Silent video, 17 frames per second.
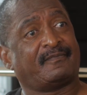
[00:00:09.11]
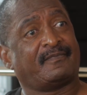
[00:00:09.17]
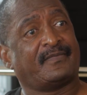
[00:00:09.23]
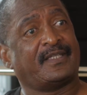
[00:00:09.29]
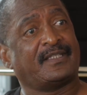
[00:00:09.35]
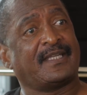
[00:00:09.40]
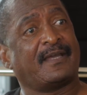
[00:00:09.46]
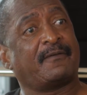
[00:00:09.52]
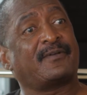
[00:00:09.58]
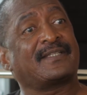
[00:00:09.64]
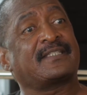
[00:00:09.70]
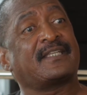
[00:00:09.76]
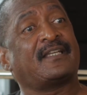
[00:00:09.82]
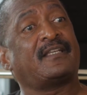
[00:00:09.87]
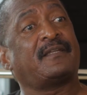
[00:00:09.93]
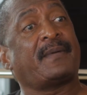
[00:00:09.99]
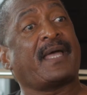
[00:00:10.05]
When I would
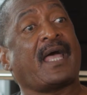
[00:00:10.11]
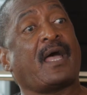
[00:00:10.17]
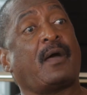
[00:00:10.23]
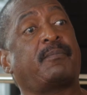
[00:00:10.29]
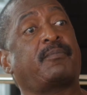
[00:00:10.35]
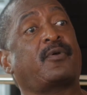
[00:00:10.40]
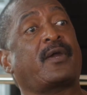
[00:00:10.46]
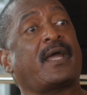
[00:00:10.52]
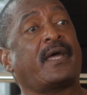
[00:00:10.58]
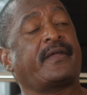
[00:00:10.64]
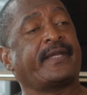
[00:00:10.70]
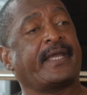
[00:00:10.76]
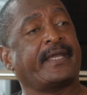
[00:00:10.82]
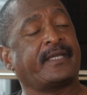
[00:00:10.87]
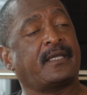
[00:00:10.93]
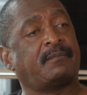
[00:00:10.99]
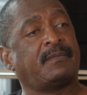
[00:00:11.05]
tell them how proud
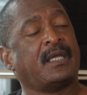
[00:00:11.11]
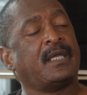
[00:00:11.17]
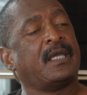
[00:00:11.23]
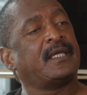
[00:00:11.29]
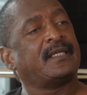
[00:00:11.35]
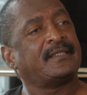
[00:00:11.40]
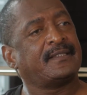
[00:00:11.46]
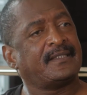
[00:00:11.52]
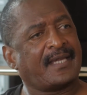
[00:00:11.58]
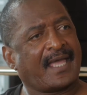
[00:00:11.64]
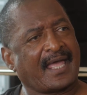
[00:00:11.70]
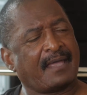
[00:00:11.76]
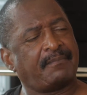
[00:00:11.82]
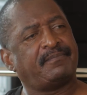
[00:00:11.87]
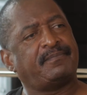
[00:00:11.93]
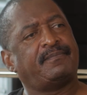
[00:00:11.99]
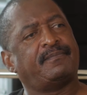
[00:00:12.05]
I am,
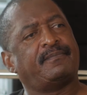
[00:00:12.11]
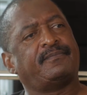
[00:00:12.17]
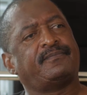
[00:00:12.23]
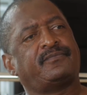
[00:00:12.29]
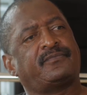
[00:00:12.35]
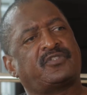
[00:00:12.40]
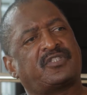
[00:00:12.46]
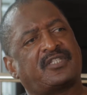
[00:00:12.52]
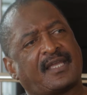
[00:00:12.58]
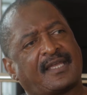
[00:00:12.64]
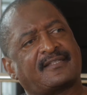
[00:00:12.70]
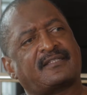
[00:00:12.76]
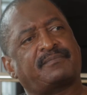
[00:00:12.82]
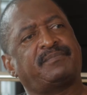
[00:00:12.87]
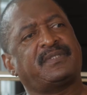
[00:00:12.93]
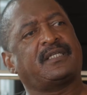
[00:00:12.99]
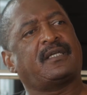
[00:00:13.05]
not
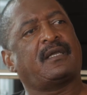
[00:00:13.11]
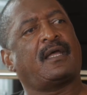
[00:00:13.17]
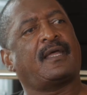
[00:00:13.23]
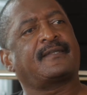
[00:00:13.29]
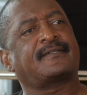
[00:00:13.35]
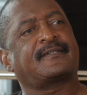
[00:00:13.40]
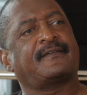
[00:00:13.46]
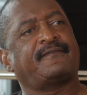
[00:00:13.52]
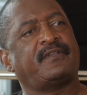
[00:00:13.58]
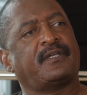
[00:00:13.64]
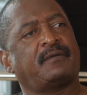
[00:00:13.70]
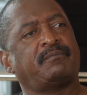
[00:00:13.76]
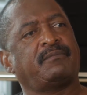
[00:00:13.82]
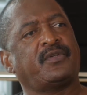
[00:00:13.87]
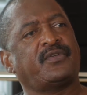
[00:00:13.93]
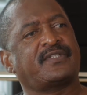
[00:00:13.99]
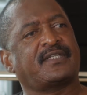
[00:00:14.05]
just because of their
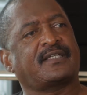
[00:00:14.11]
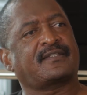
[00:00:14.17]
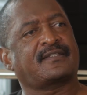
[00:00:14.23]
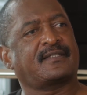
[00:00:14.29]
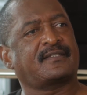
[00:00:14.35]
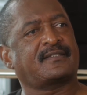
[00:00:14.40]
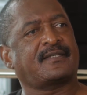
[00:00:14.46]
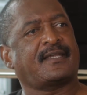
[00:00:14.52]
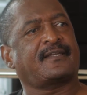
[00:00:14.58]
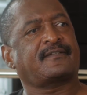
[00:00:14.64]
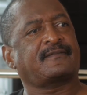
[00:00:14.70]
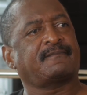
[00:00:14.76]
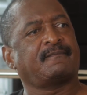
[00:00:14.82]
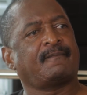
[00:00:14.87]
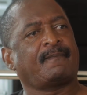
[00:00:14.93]
music success.